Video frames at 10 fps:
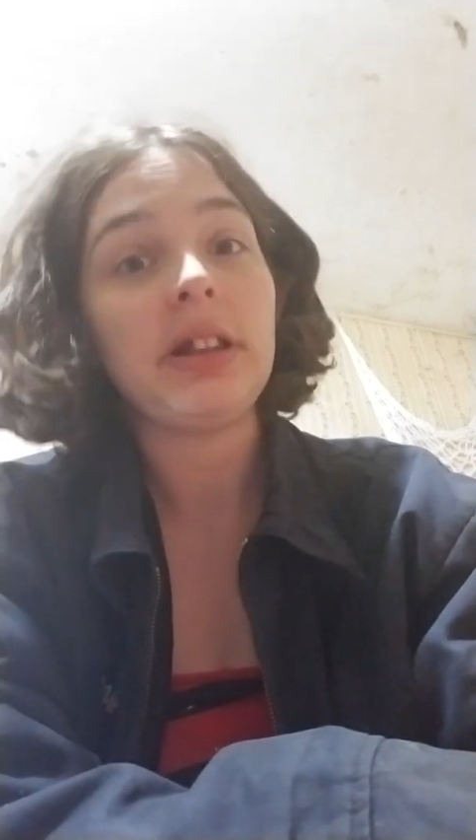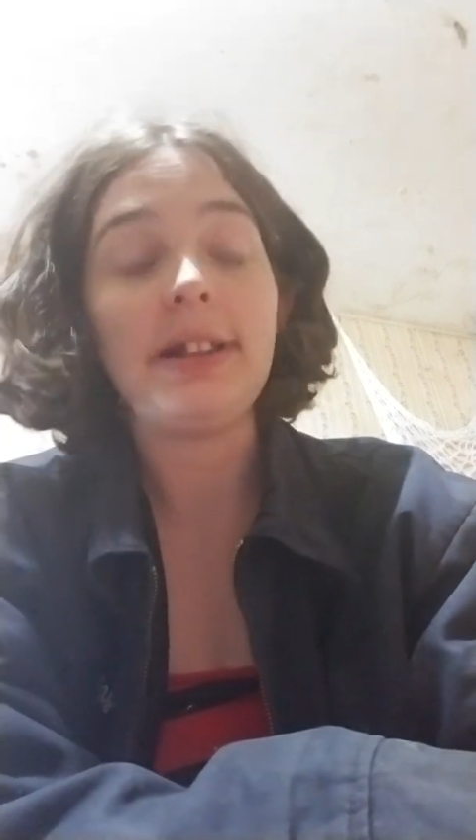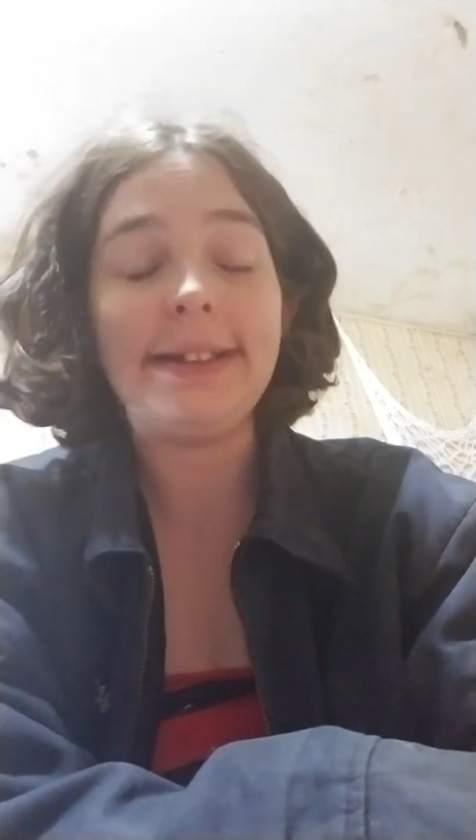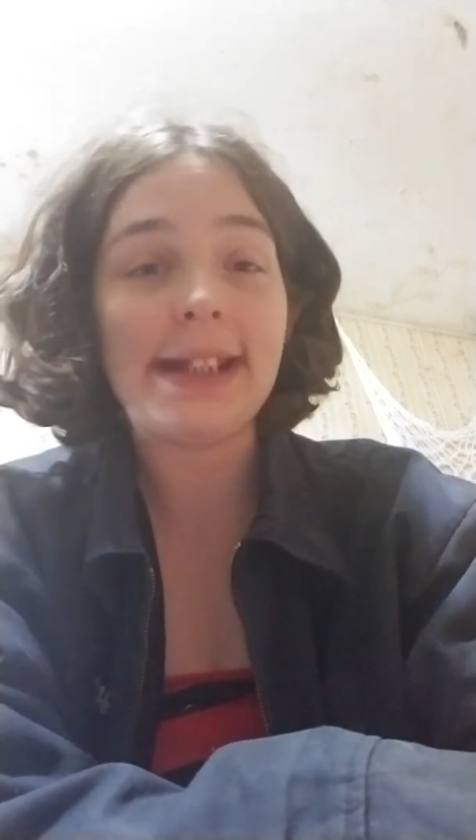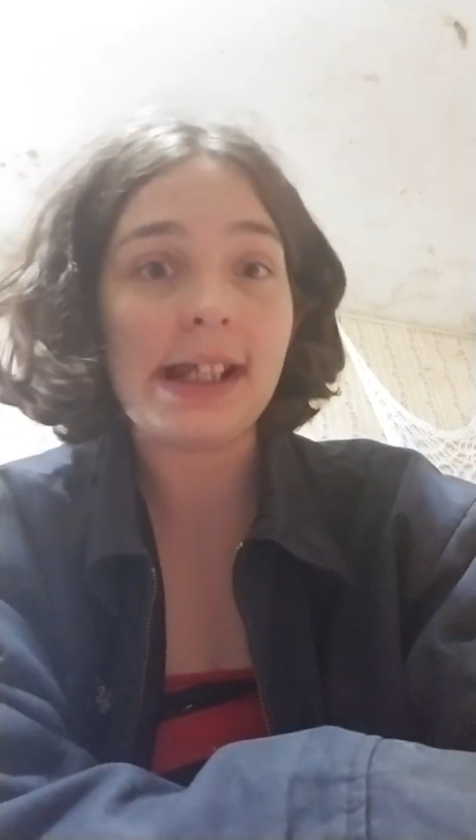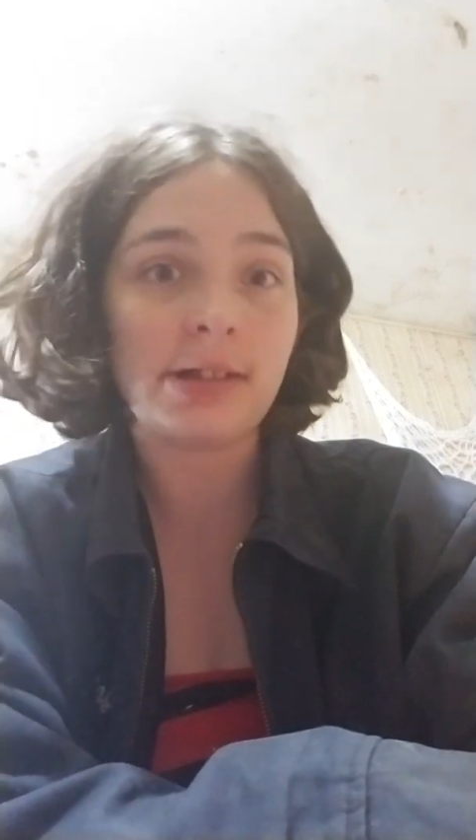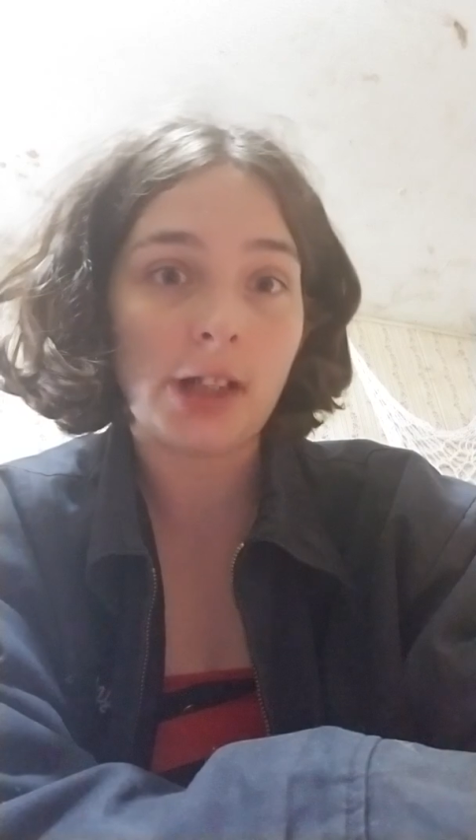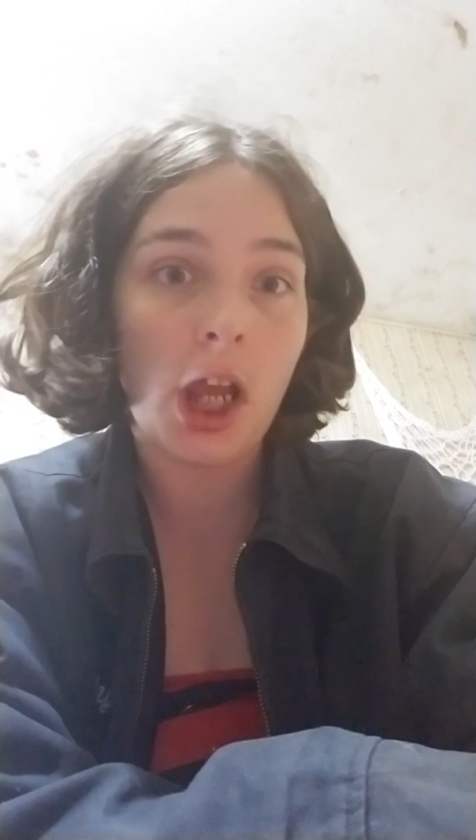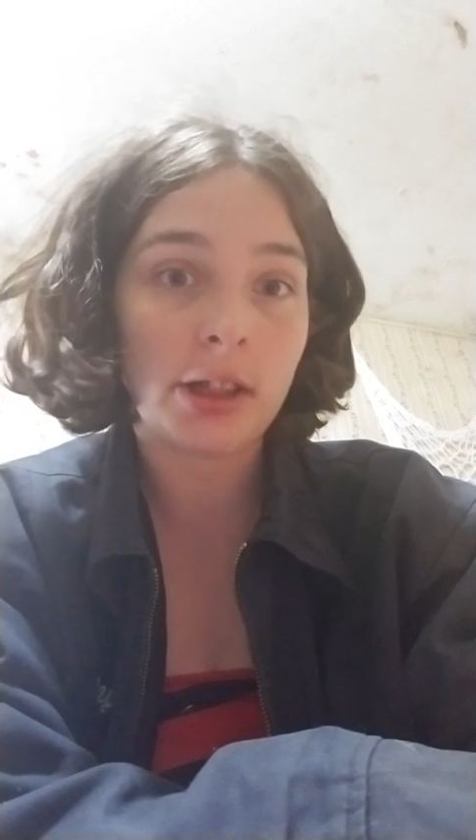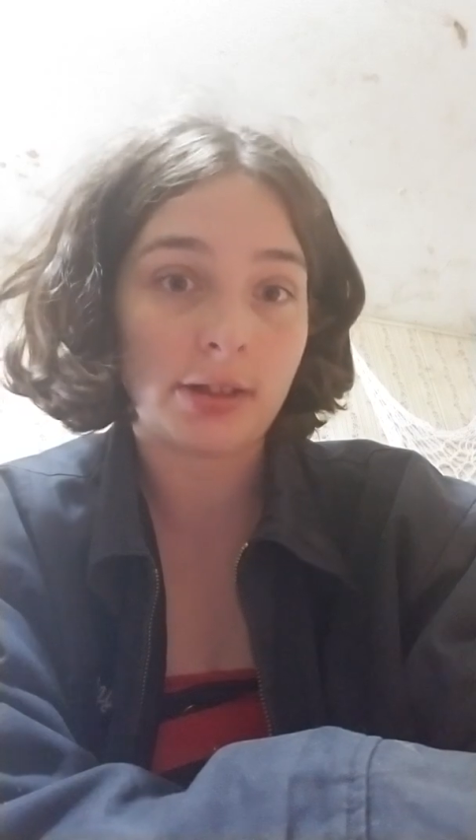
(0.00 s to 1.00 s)
not a
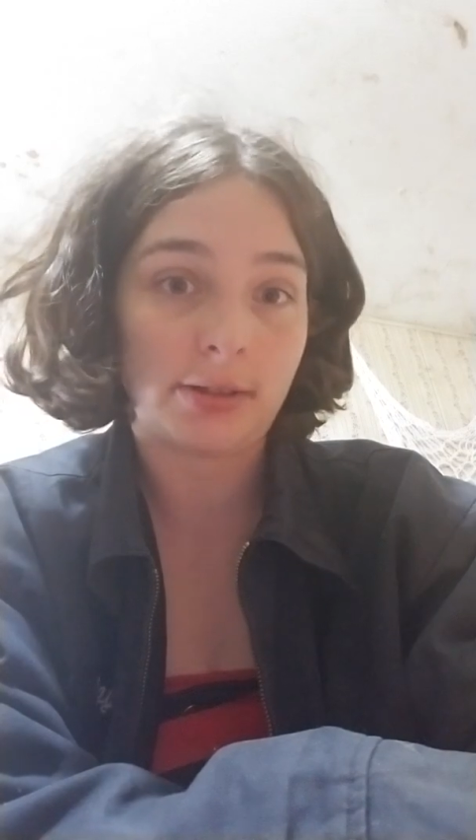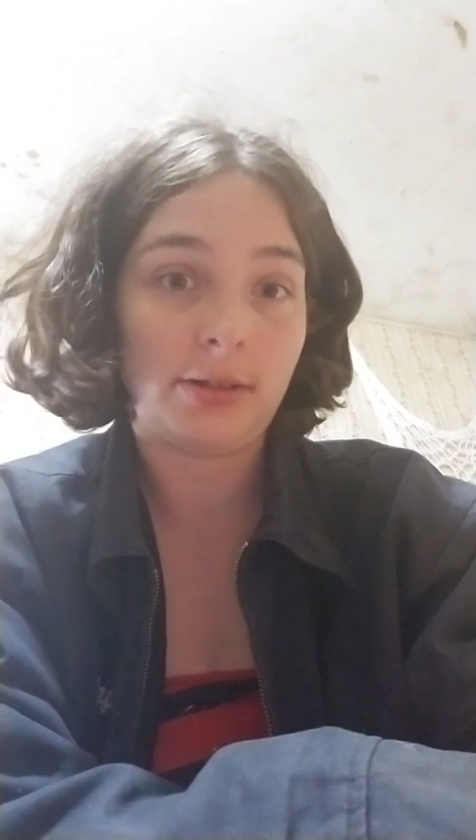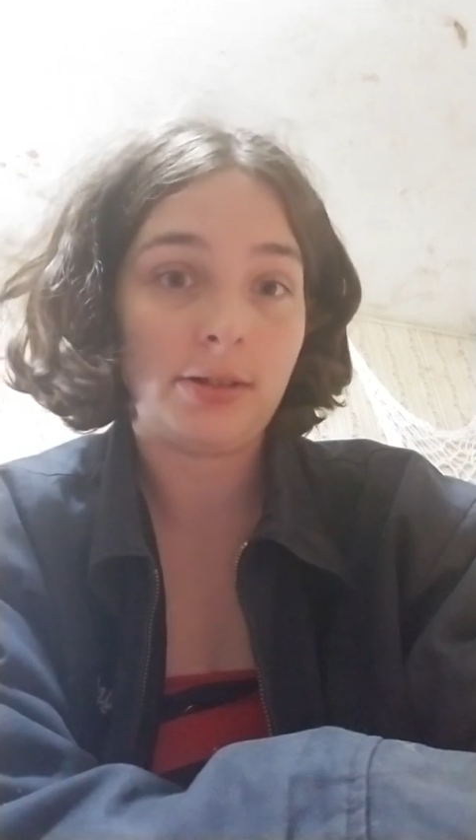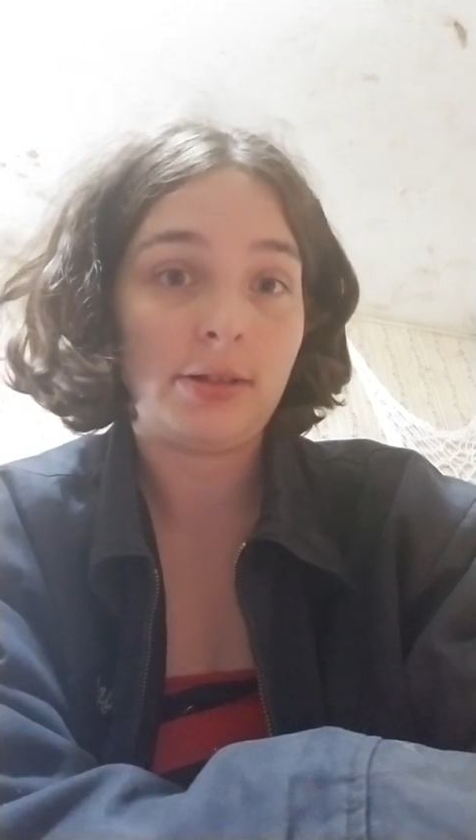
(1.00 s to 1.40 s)
doctor.